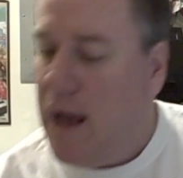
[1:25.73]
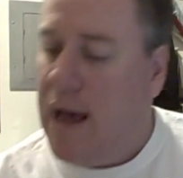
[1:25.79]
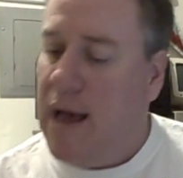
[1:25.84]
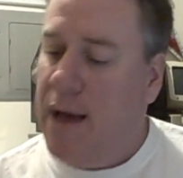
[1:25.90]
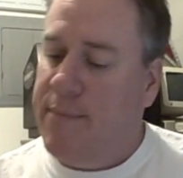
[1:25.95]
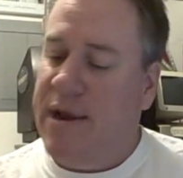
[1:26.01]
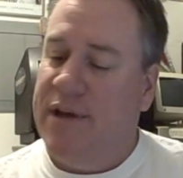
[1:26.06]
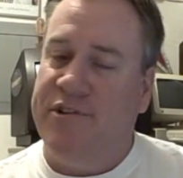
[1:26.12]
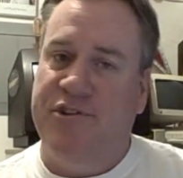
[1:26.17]

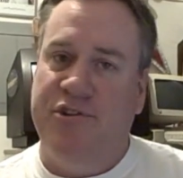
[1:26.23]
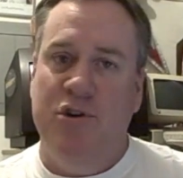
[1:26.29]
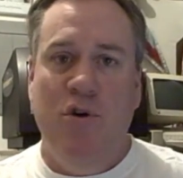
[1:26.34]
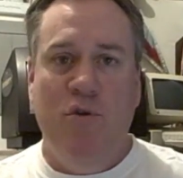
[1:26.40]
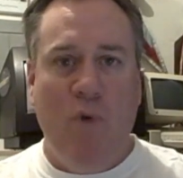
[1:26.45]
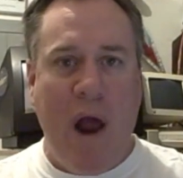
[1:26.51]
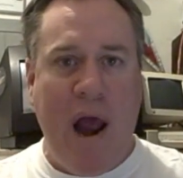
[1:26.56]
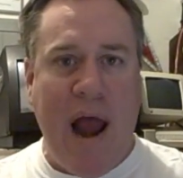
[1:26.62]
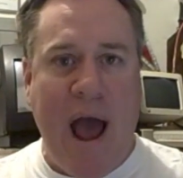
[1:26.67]
Now
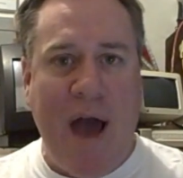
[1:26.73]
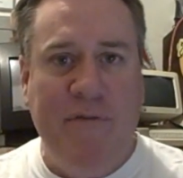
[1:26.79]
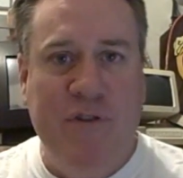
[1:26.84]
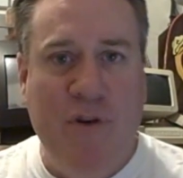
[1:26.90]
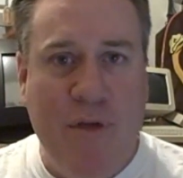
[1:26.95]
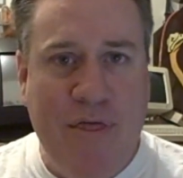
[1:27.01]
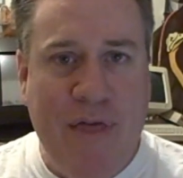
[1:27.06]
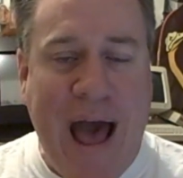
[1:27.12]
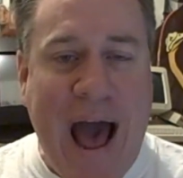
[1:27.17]
soon right
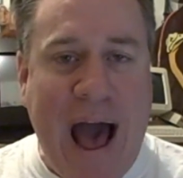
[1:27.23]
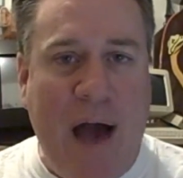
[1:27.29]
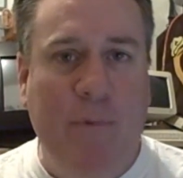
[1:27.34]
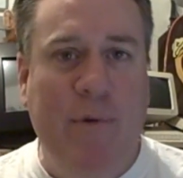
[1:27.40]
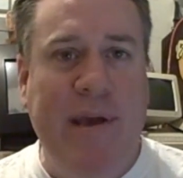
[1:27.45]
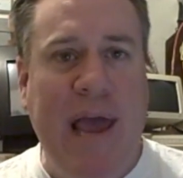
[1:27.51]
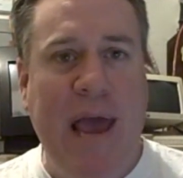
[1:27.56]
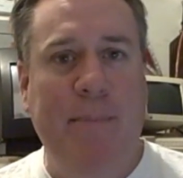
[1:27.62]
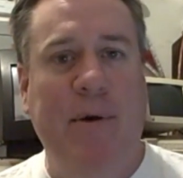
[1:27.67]
after
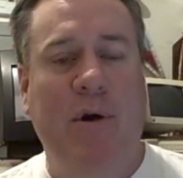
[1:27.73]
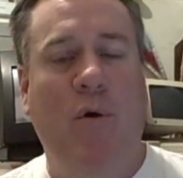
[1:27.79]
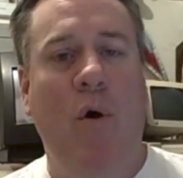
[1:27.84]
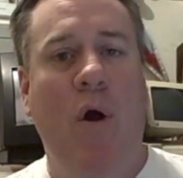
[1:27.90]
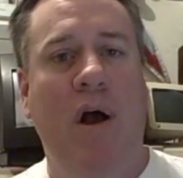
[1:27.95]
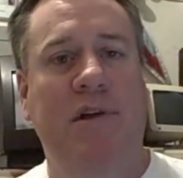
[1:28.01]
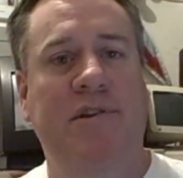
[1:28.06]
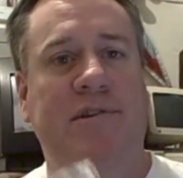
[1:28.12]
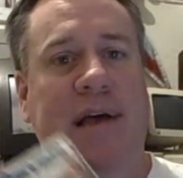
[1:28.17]
that, we came
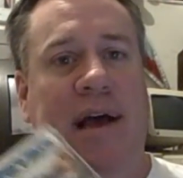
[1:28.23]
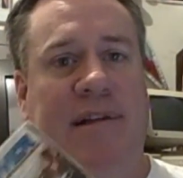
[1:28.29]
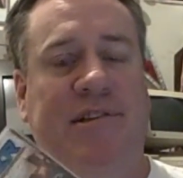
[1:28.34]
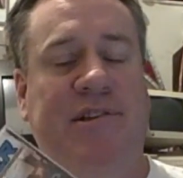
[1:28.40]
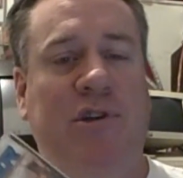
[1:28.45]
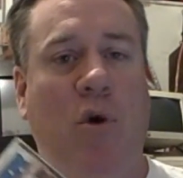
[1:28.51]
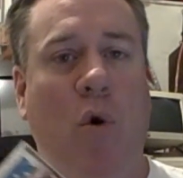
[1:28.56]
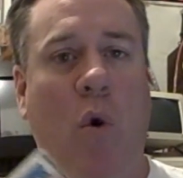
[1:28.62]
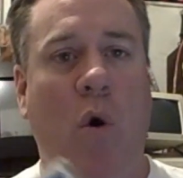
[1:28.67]
across that
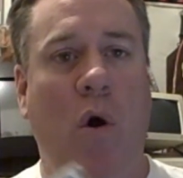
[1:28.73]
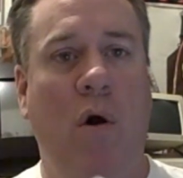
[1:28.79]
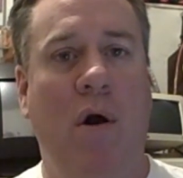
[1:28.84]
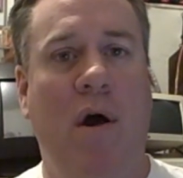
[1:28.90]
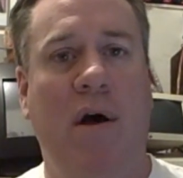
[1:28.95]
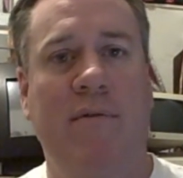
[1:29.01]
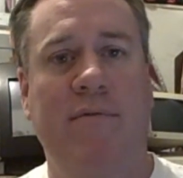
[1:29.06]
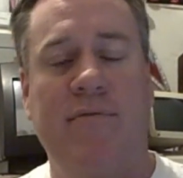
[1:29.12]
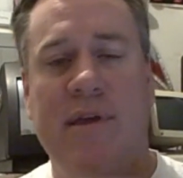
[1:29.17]

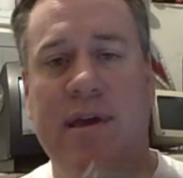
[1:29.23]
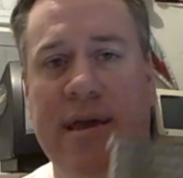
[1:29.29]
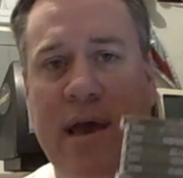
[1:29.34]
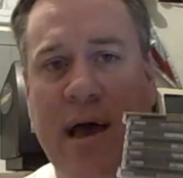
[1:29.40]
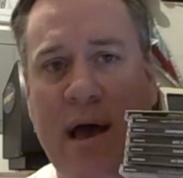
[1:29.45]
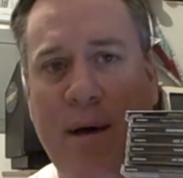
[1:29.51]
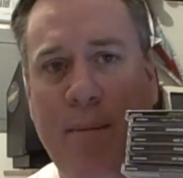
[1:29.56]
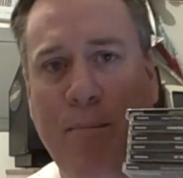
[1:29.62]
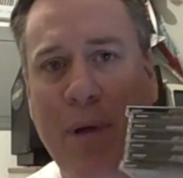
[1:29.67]
score of the
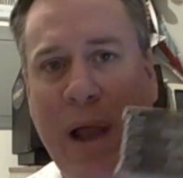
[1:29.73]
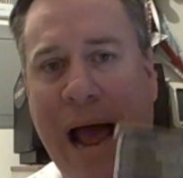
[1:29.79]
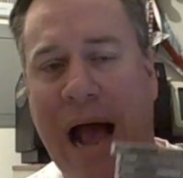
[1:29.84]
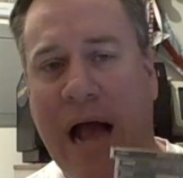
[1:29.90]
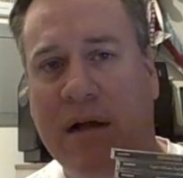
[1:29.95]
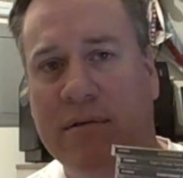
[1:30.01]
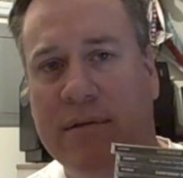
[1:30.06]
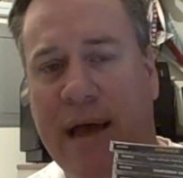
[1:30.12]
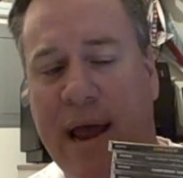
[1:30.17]

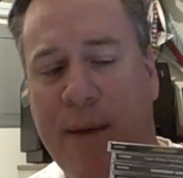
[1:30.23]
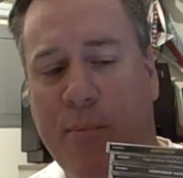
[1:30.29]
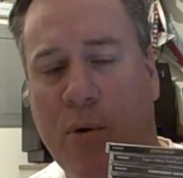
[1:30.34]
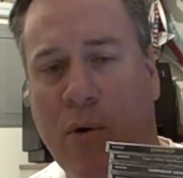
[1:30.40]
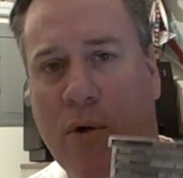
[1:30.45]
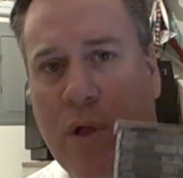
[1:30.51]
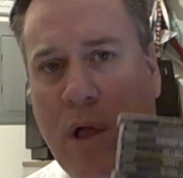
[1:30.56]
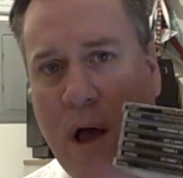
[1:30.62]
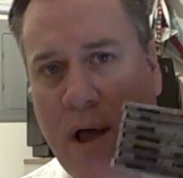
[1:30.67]
Black
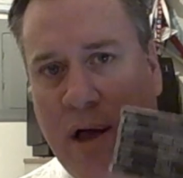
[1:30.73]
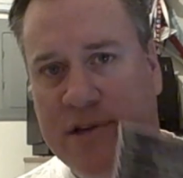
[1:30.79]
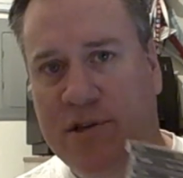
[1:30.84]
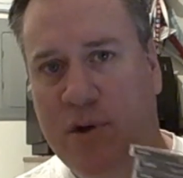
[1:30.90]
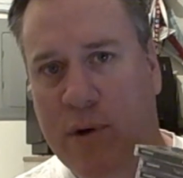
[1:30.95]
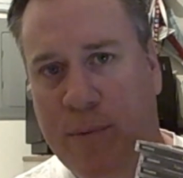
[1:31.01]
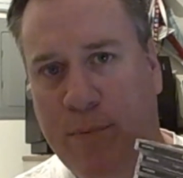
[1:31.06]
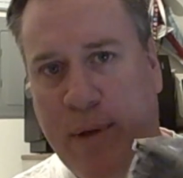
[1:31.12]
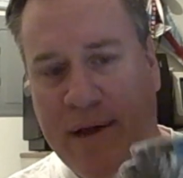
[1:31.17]
Label
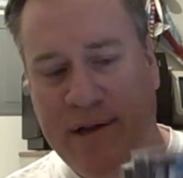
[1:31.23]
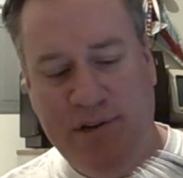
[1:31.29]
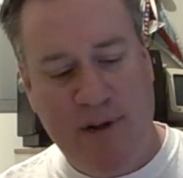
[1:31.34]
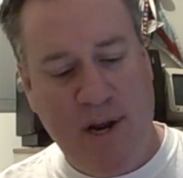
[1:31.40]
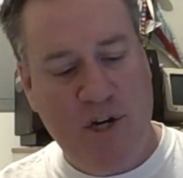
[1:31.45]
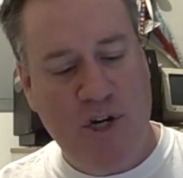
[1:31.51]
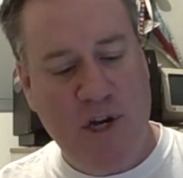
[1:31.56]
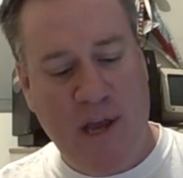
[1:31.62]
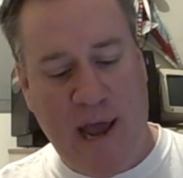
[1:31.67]
Sony
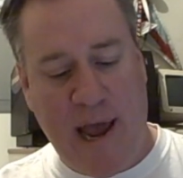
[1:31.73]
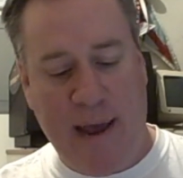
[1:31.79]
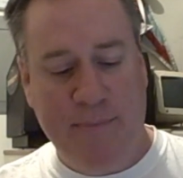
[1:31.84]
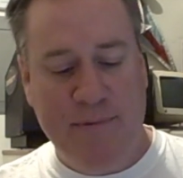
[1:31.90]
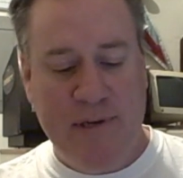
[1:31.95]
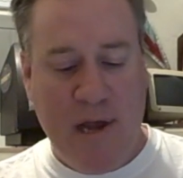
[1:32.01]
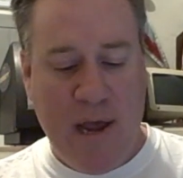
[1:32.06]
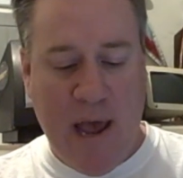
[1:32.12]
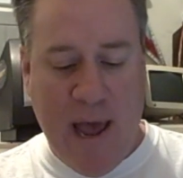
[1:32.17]
PlayStation
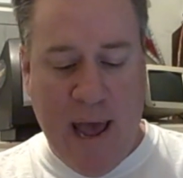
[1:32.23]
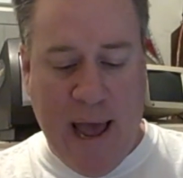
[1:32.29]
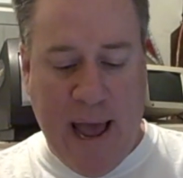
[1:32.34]
games,